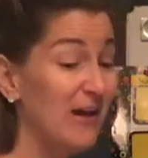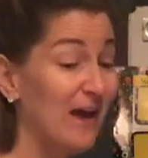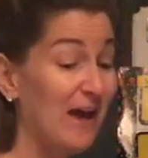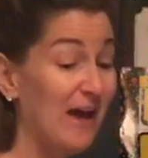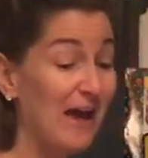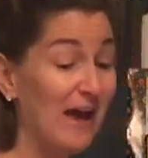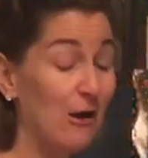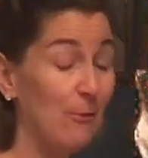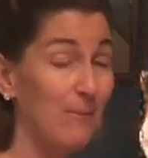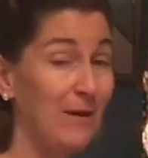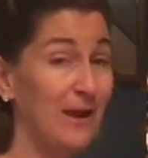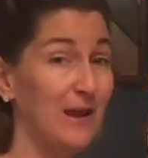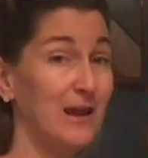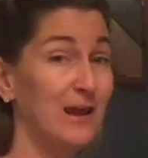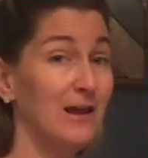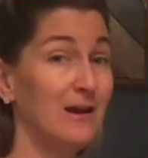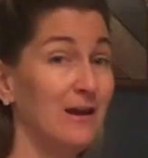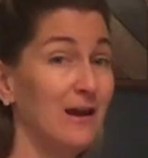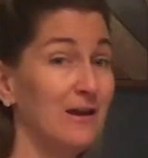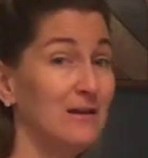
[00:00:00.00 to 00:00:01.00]
how
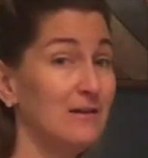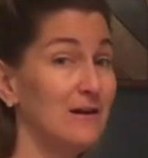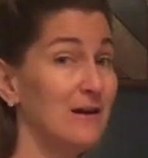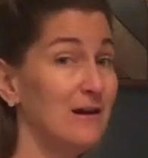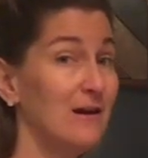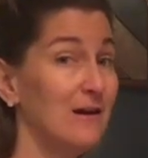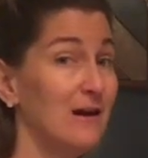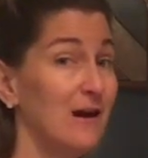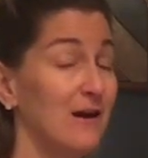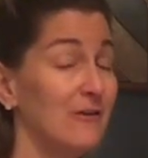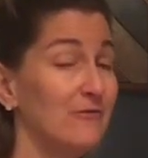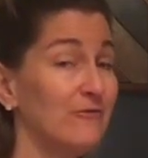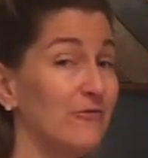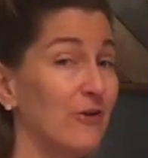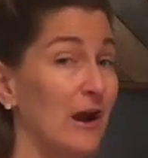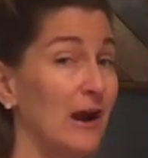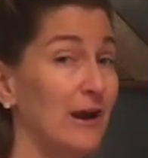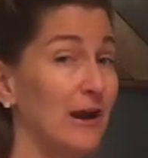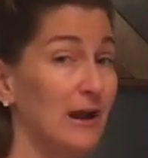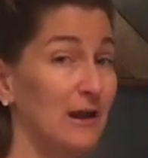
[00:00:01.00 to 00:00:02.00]
many on
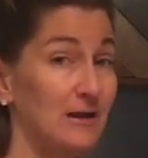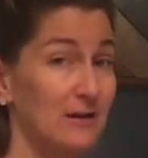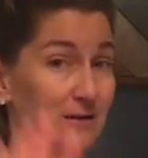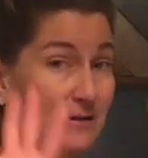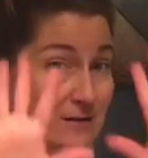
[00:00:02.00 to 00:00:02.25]
Friday?